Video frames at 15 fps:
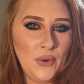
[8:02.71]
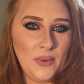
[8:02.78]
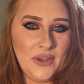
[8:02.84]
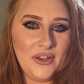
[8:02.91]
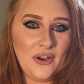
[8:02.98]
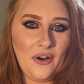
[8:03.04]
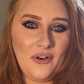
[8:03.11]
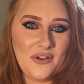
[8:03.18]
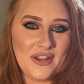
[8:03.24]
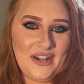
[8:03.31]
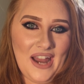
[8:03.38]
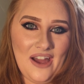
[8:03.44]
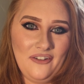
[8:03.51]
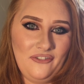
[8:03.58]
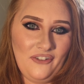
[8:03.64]
we all can
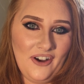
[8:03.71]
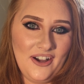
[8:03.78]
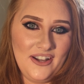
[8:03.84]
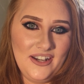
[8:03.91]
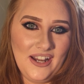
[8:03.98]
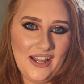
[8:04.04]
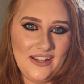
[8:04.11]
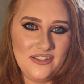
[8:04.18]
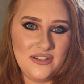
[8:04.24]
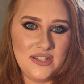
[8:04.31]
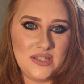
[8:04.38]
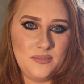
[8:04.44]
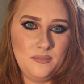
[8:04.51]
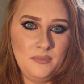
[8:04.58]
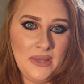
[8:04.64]
have fun and
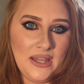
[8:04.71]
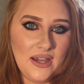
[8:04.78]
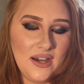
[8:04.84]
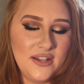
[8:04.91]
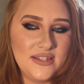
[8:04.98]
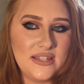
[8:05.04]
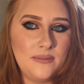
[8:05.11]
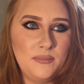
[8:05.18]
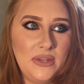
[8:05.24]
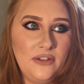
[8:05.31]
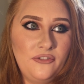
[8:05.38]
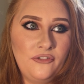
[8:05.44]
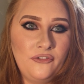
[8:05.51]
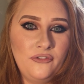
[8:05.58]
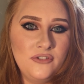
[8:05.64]
just be us and
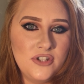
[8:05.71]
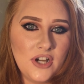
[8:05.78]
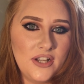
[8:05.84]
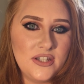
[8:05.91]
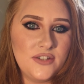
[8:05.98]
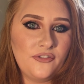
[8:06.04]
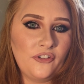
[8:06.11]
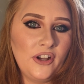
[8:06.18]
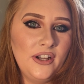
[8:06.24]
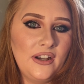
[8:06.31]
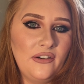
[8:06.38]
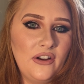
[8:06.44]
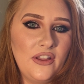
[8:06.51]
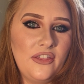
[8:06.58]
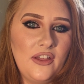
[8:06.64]
be judge free and
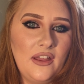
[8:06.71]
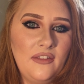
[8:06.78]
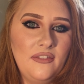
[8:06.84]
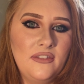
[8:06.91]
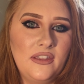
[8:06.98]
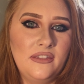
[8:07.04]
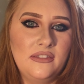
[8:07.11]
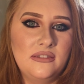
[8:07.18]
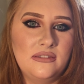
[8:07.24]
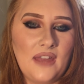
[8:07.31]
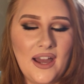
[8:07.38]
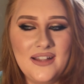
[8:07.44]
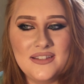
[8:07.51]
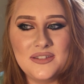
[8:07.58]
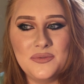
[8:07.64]
everything, then
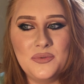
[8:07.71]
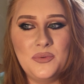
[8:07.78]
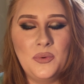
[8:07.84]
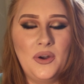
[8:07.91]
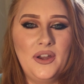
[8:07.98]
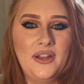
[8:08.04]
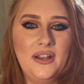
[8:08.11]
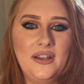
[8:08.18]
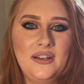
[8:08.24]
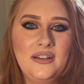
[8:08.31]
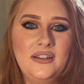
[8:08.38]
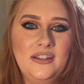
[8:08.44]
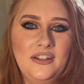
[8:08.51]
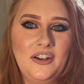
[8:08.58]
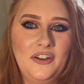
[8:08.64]
that's what,
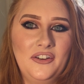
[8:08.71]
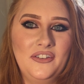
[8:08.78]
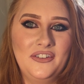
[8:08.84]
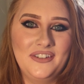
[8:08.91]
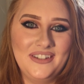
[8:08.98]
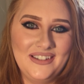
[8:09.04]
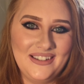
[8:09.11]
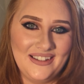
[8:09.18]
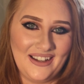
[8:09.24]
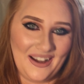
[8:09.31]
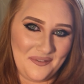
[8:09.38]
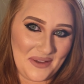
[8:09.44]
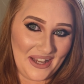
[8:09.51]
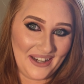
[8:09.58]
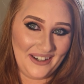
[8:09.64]
you know,
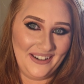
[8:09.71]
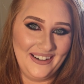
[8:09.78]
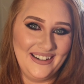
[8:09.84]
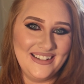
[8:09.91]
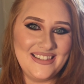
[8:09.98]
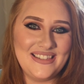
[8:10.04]
I'm here.